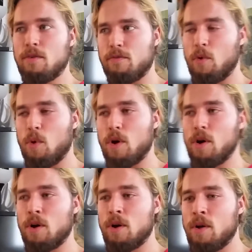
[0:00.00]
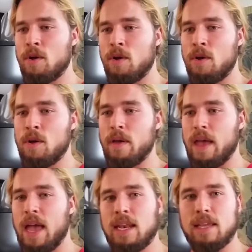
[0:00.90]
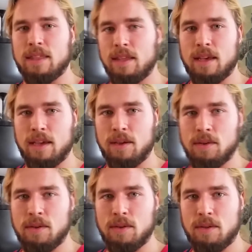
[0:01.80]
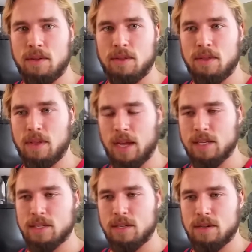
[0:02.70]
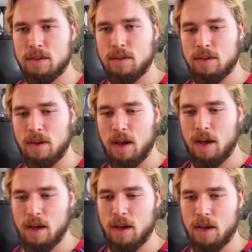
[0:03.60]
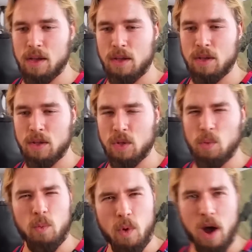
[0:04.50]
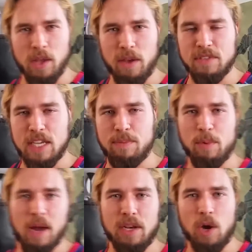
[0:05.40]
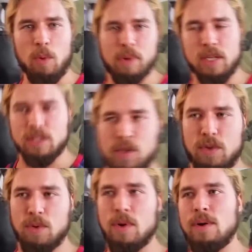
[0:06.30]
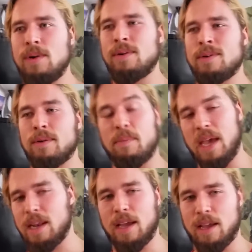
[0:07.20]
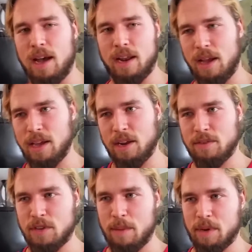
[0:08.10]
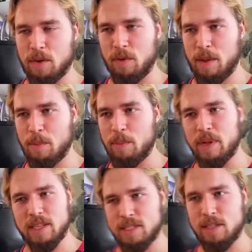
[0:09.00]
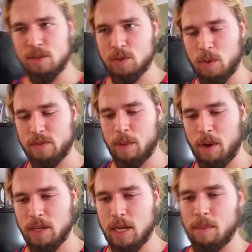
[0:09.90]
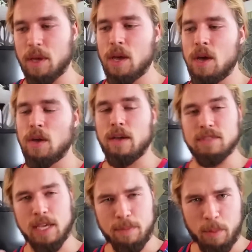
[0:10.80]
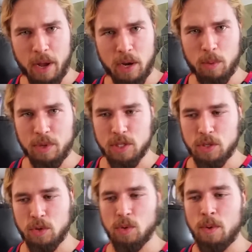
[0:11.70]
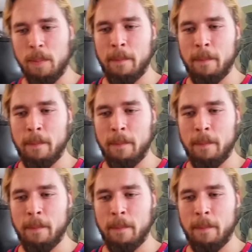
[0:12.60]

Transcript: for anything that you want. You have to keep your mind open to, man, I get off topic and ramble, but it's still sort of semi on topic. You have to keep your mind open to